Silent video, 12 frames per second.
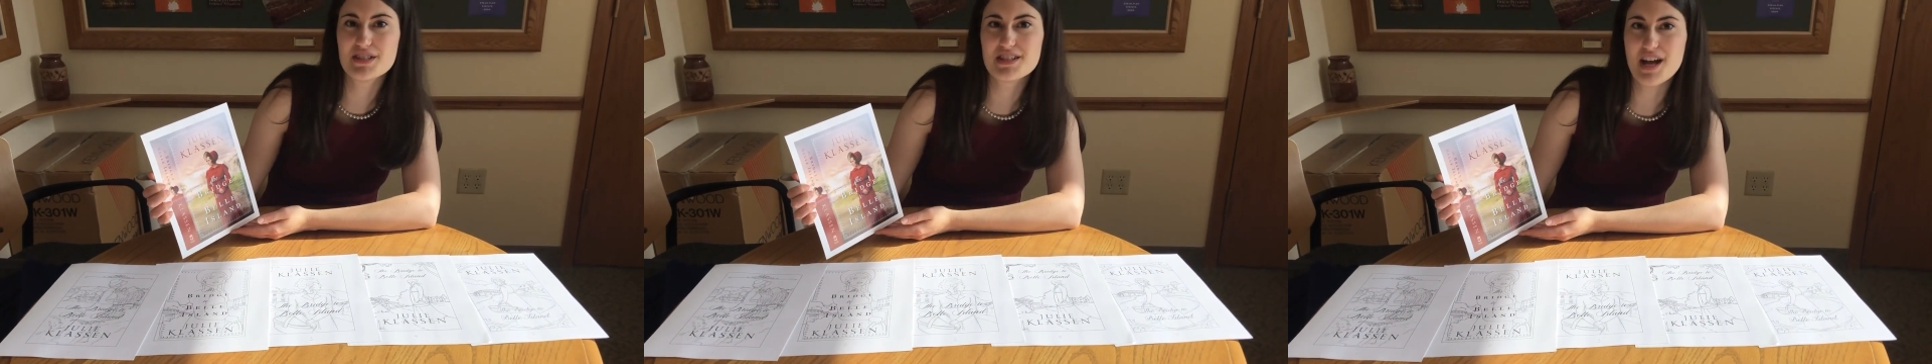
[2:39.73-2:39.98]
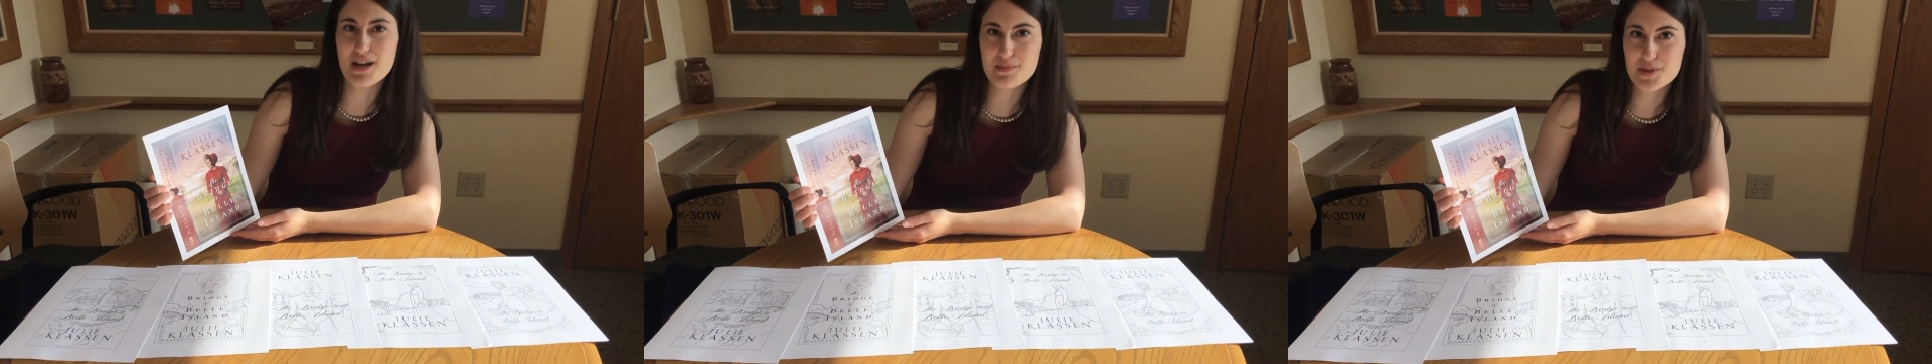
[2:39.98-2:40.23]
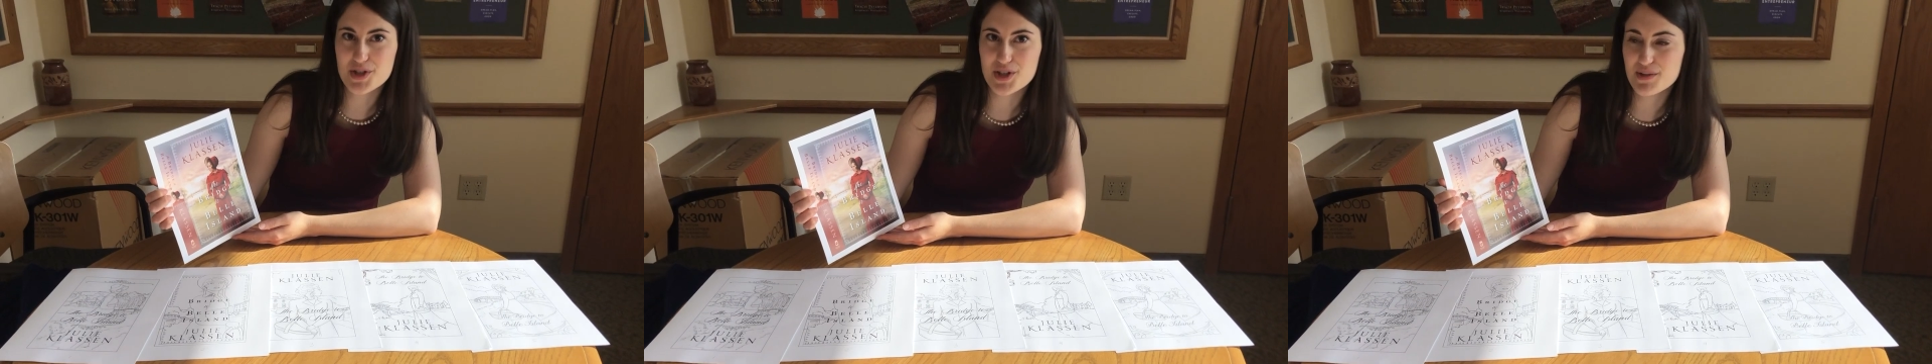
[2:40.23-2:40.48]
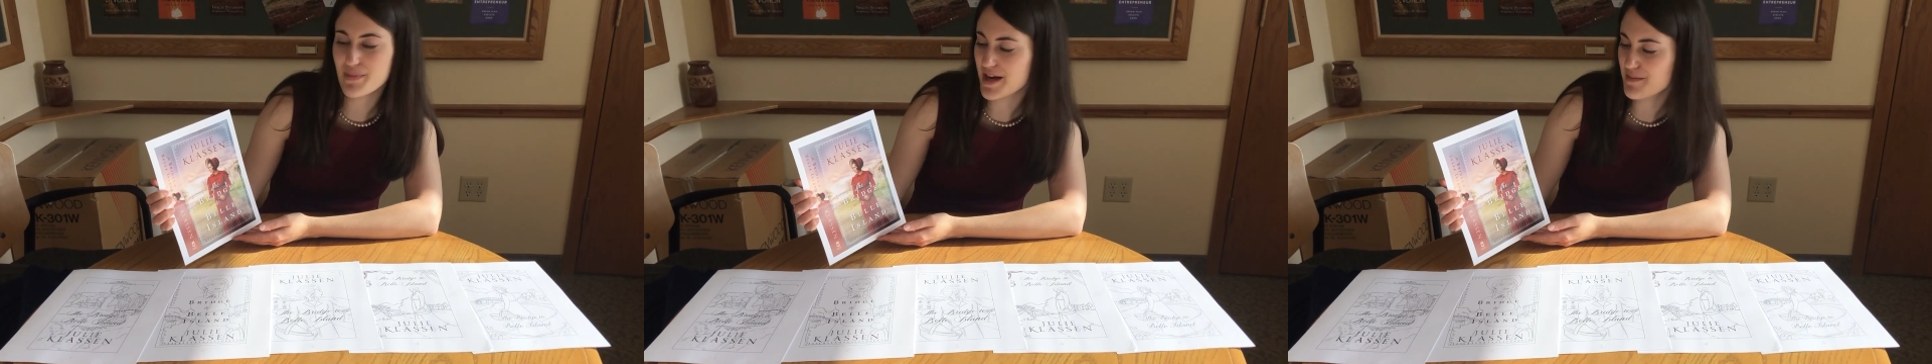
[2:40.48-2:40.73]
It's not
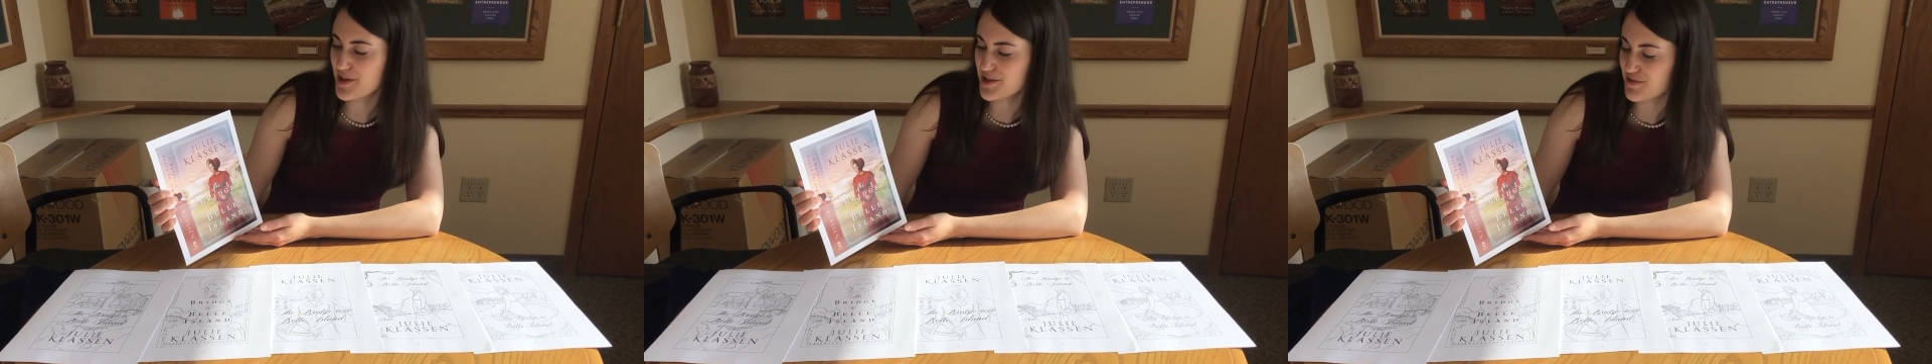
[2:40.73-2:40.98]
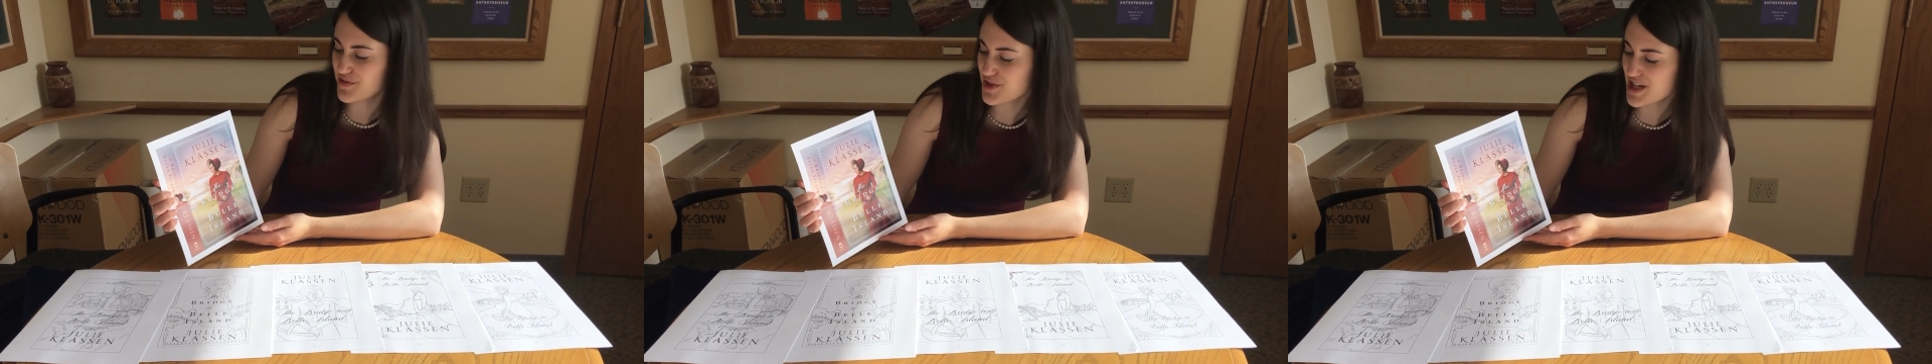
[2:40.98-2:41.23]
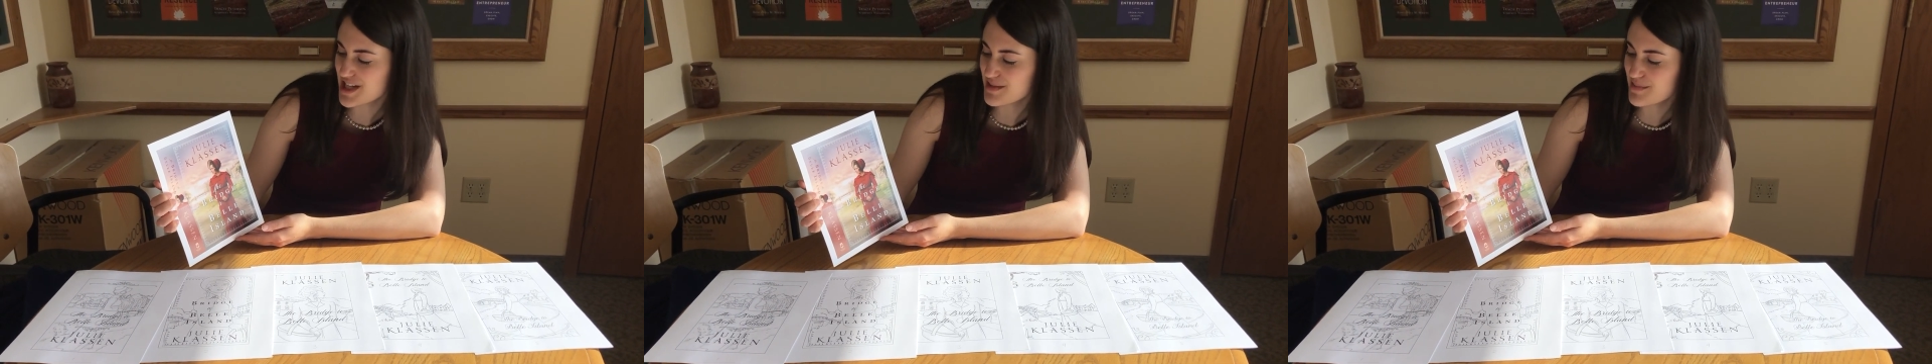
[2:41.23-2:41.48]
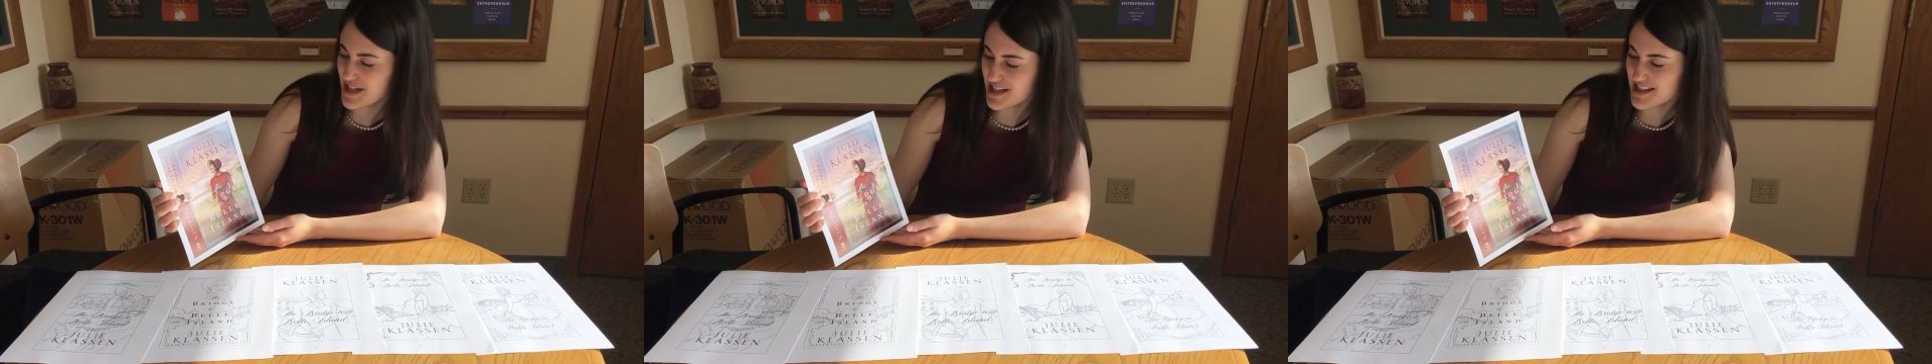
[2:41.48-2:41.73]
obscured by a bunch of trees
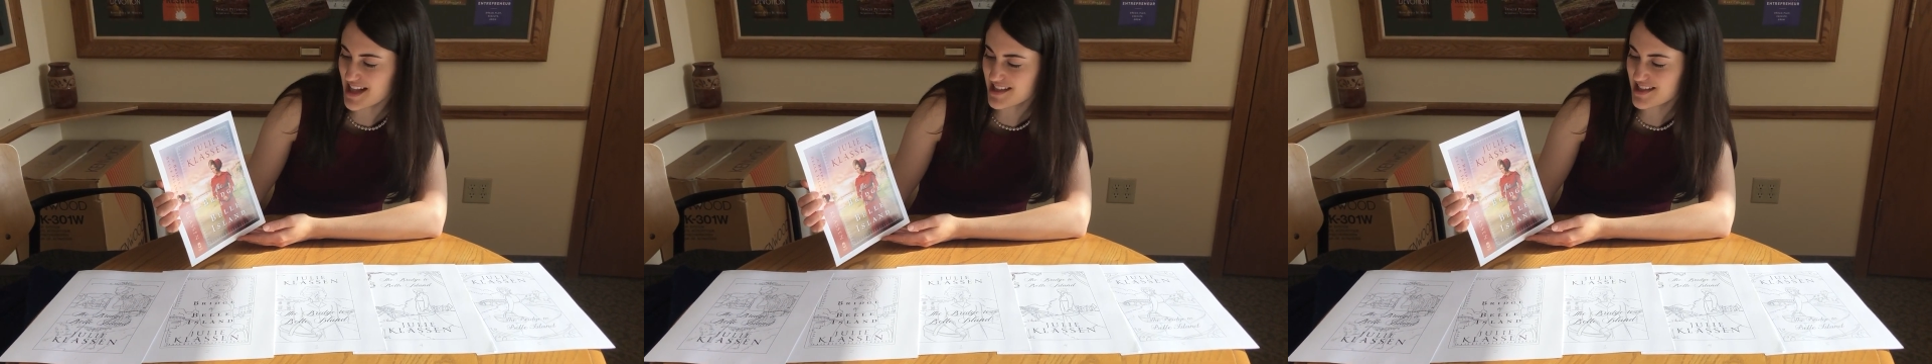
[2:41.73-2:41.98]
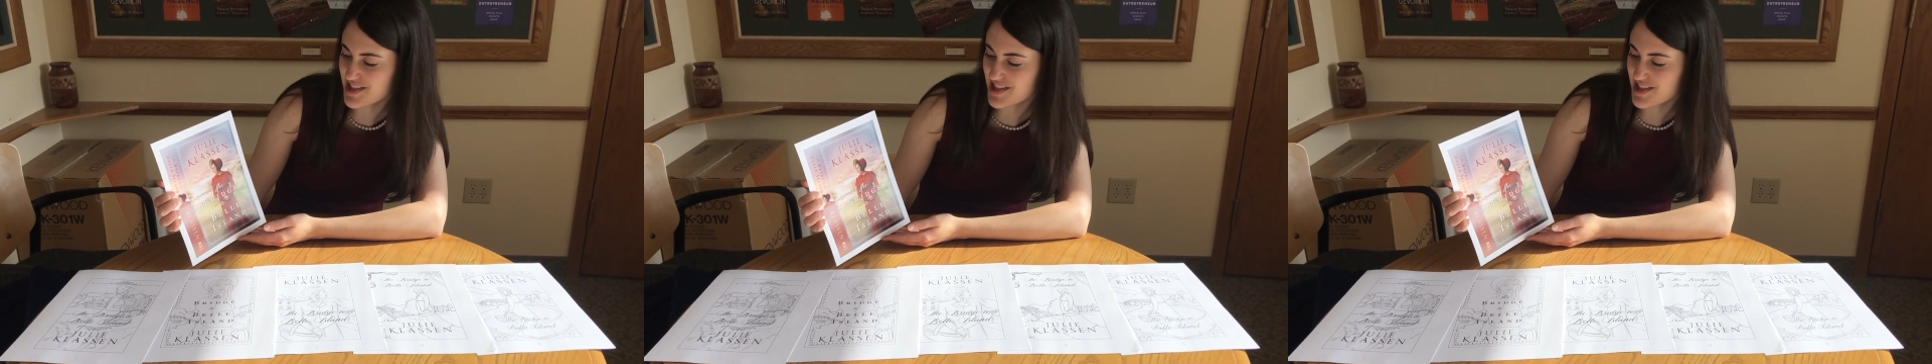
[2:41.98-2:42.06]
because that's